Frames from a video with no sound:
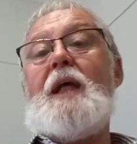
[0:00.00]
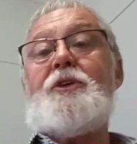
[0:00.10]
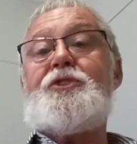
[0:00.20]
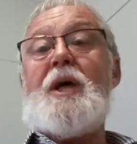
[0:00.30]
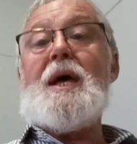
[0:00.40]
are
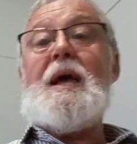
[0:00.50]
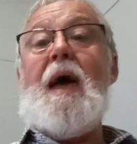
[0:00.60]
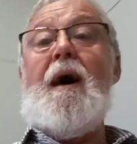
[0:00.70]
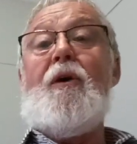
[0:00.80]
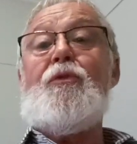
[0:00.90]
saying
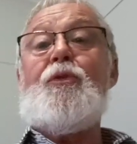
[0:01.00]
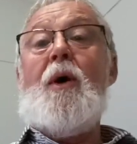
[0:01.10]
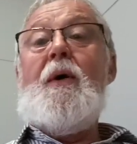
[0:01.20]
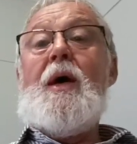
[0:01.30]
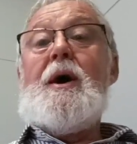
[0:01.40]
how
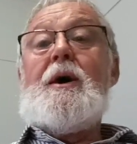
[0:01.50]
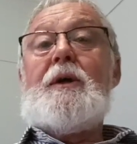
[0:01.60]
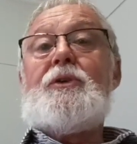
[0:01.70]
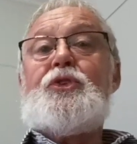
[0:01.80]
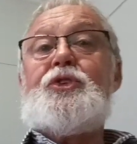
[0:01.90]

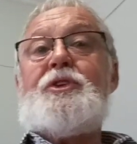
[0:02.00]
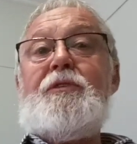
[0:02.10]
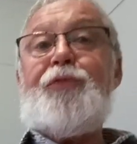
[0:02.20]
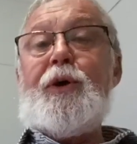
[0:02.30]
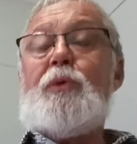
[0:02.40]

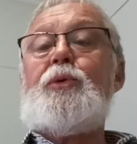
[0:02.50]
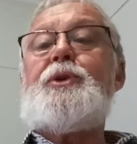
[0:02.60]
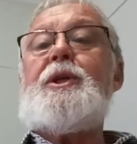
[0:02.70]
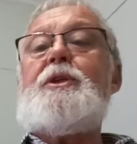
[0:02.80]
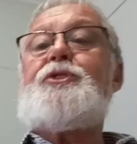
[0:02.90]
difficult
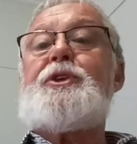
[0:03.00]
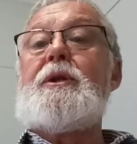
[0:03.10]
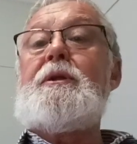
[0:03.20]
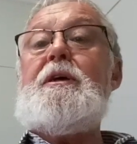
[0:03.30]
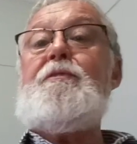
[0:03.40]
it is to
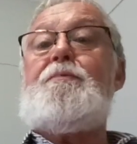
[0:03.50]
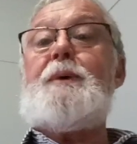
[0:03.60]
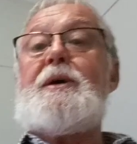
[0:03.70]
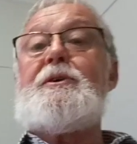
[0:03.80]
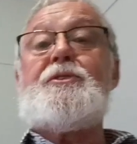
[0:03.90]
live
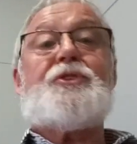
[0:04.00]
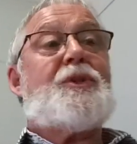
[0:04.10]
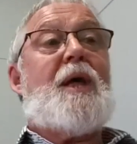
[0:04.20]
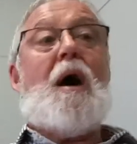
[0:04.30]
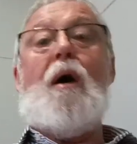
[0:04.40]
because
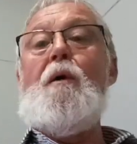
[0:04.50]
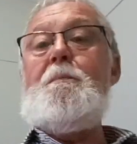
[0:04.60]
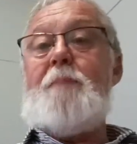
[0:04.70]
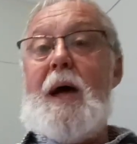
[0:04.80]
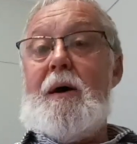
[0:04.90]
they're
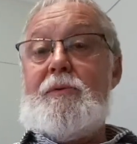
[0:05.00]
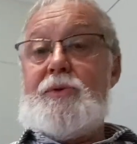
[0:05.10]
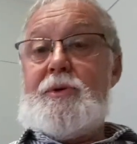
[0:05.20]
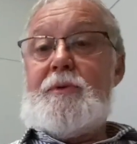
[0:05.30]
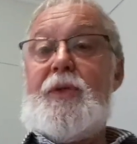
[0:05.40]

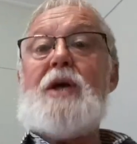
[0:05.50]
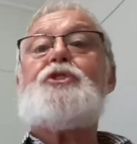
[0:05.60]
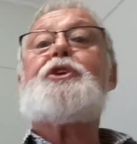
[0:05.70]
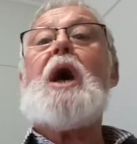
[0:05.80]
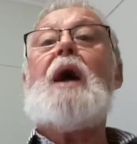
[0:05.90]
homebound. They
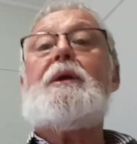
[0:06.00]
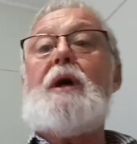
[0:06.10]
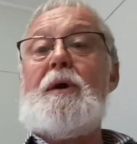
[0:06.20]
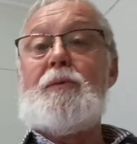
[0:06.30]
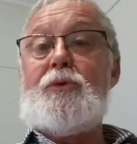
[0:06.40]
just can't
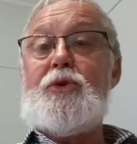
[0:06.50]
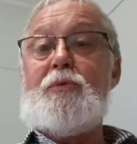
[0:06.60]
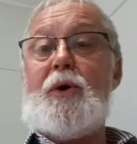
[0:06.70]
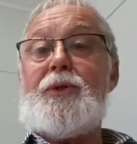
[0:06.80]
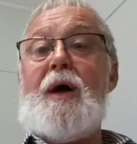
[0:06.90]
go and do
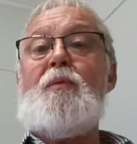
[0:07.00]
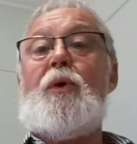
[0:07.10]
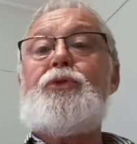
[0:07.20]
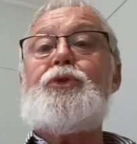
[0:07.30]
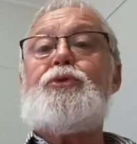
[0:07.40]
what they
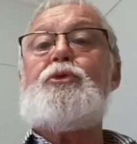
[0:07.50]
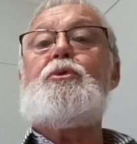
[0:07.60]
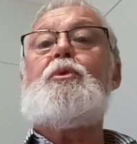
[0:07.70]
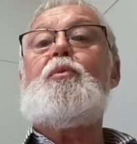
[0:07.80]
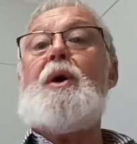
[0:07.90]
want to
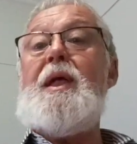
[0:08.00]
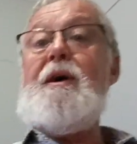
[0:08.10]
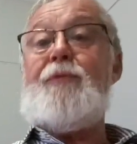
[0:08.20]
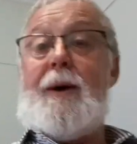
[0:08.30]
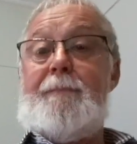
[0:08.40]
do
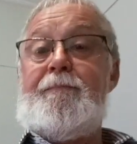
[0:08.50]
whenever.